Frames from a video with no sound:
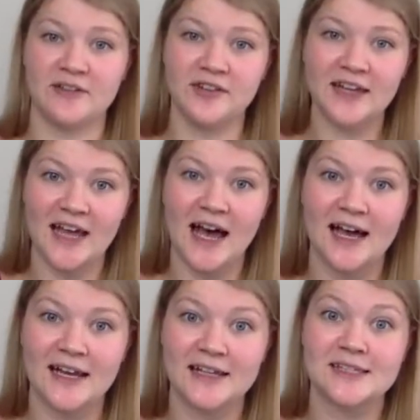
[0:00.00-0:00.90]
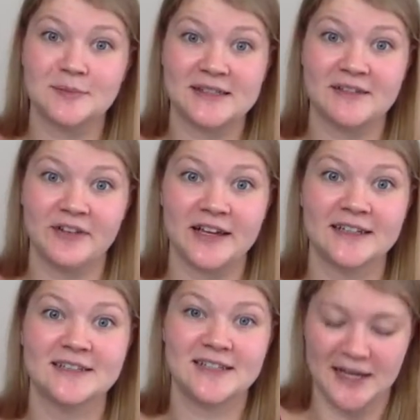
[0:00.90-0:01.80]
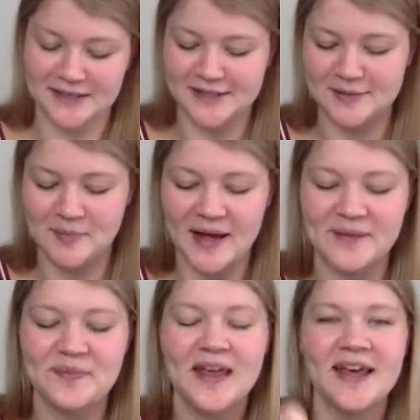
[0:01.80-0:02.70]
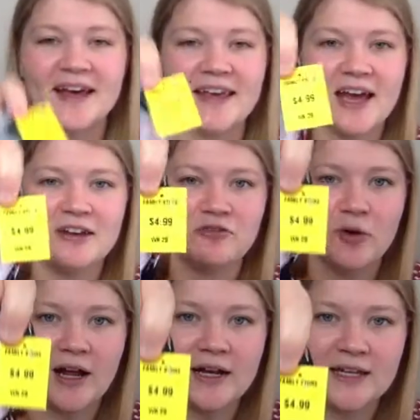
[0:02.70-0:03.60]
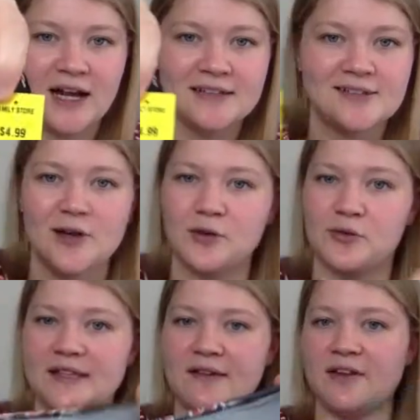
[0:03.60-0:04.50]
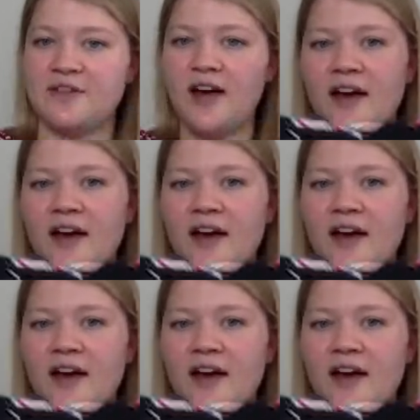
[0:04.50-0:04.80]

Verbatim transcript: definitely had a specific taste. But again, $4.99, so $3.75.